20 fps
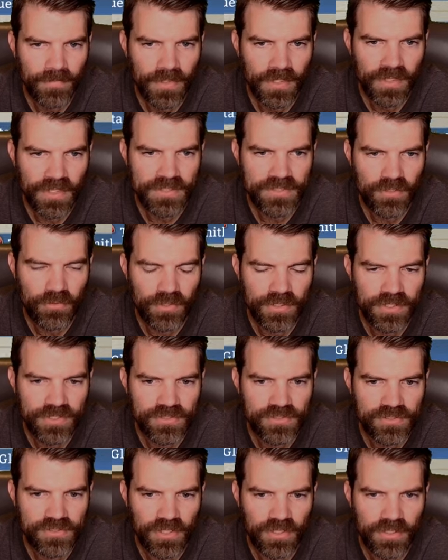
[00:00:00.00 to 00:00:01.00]
that's going to
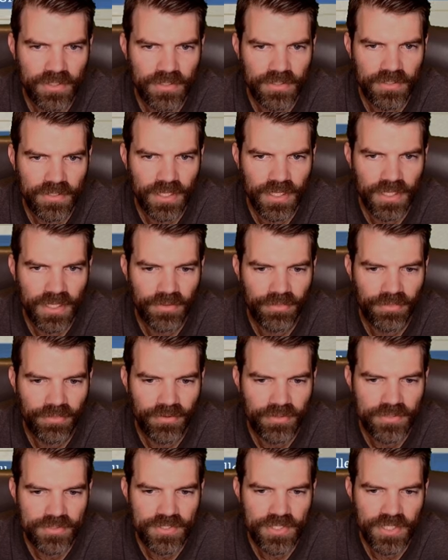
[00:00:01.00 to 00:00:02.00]
start on
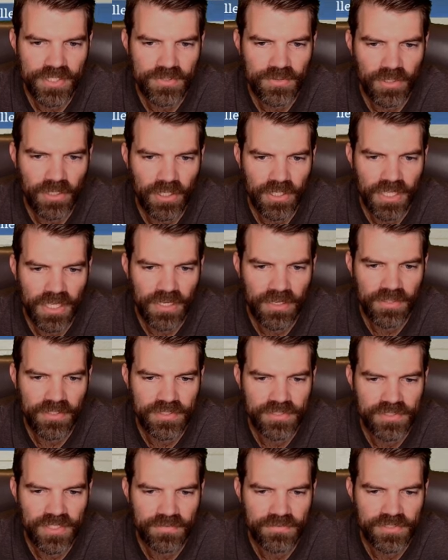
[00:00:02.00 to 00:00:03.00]
Thursday as well. A lot of this
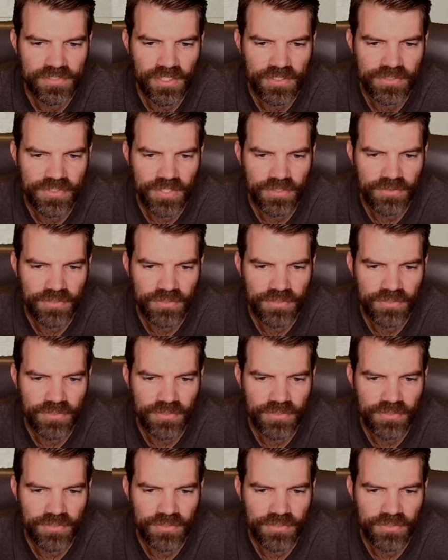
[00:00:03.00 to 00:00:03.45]
stuff starts on